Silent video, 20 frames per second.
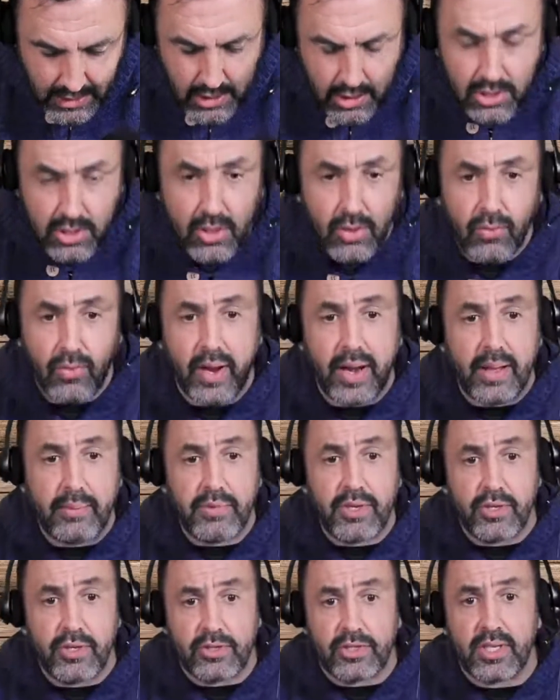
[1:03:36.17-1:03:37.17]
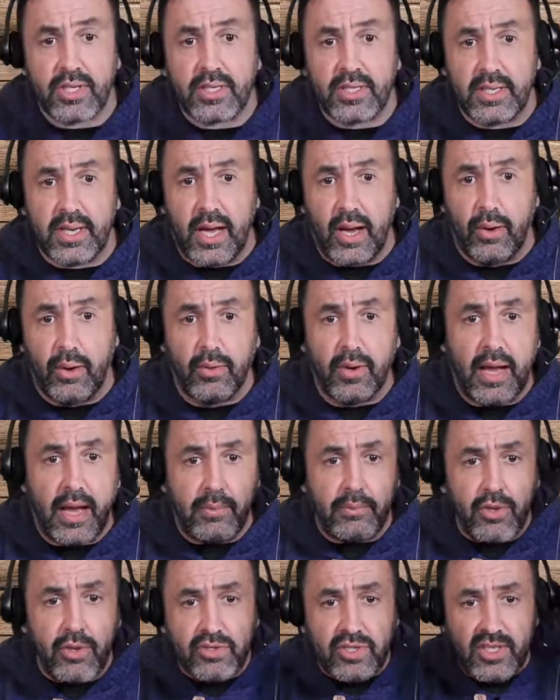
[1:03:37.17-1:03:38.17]
So what I'm using now,
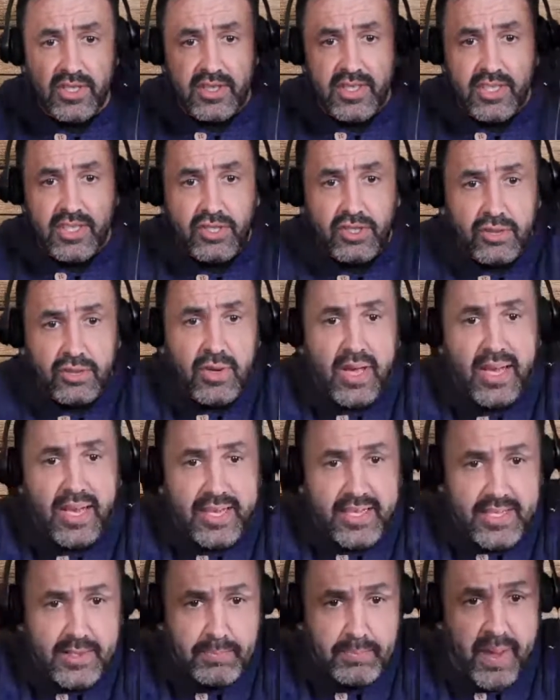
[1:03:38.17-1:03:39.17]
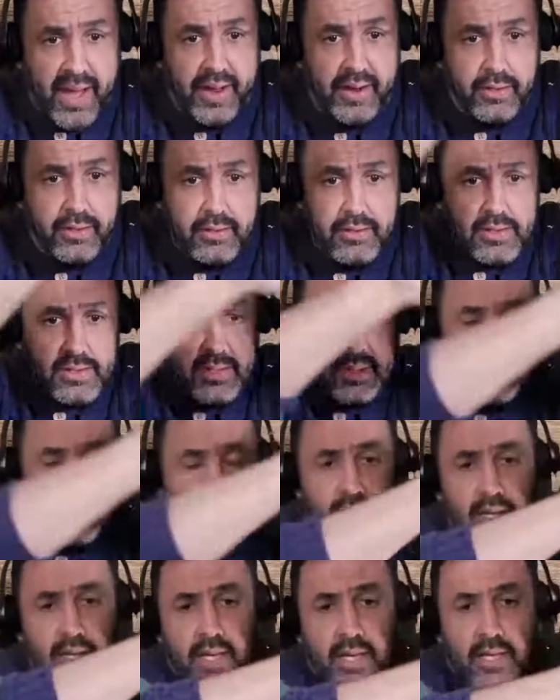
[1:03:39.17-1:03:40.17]
I'm using these two LED panels
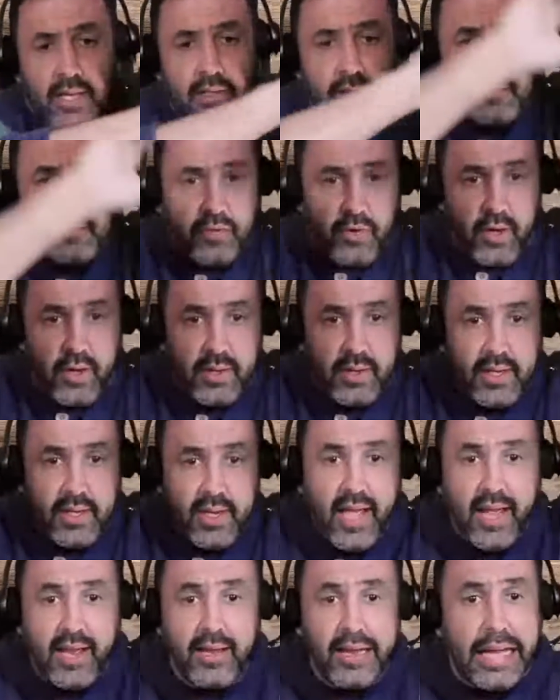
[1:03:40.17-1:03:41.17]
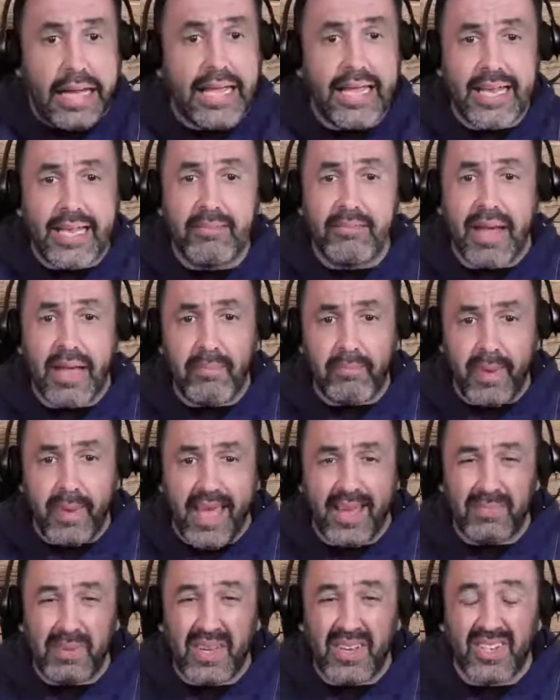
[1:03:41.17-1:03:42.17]
in the front and in my
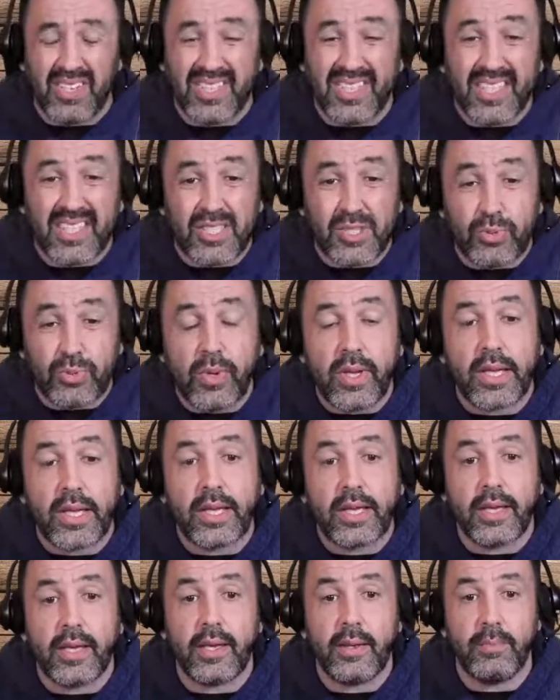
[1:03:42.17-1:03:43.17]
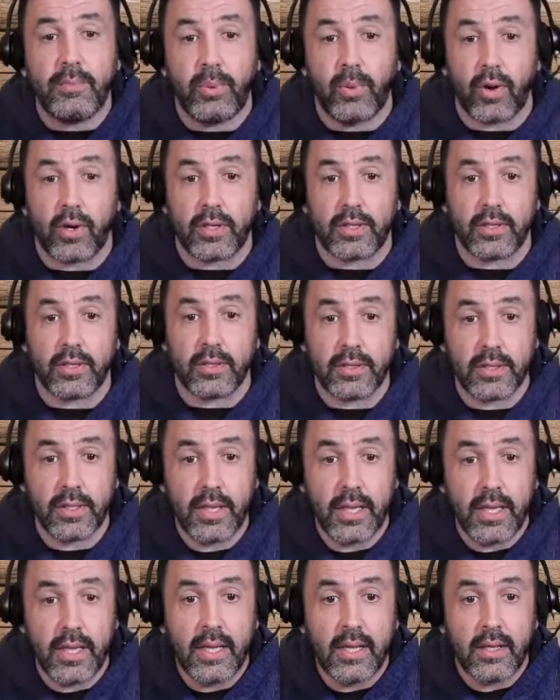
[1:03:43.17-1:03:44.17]
back because it's really important
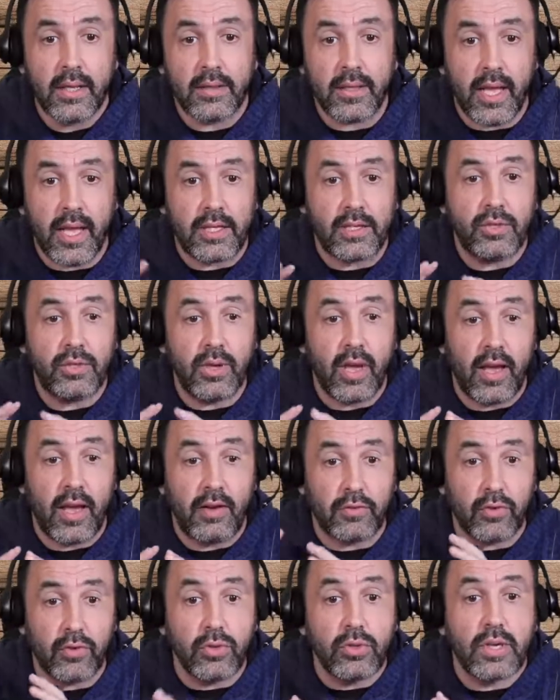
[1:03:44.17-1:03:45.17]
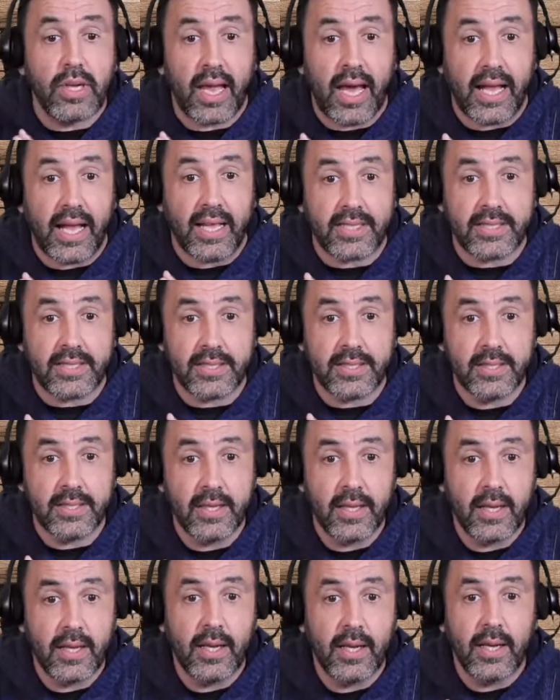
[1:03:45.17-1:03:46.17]
that you have good lights
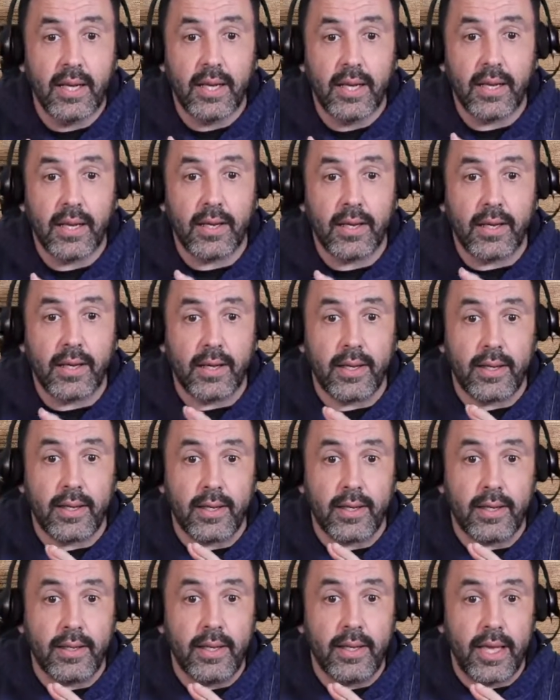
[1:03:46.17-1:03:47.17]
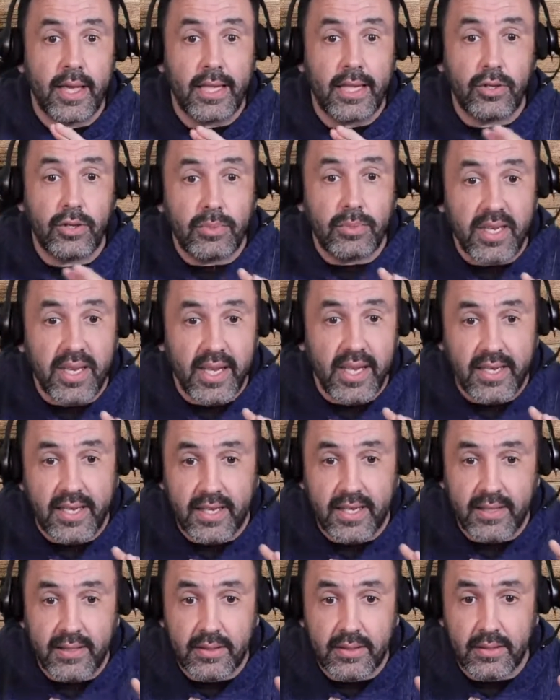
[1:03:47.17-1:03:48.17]

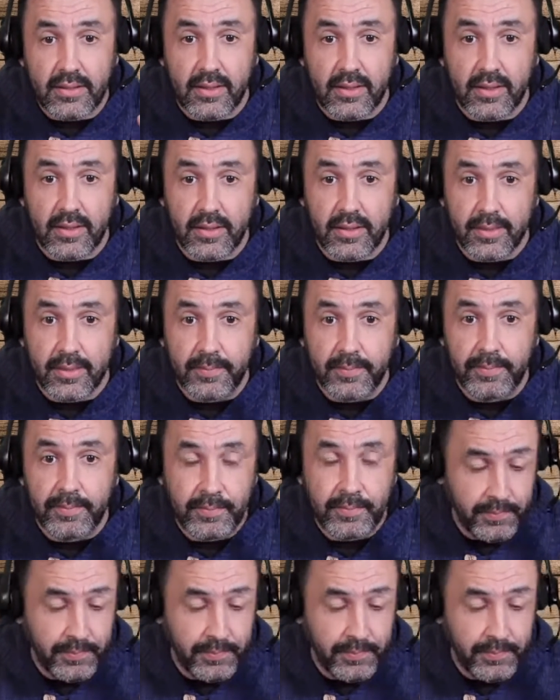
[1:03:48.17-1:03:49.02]
illuminating the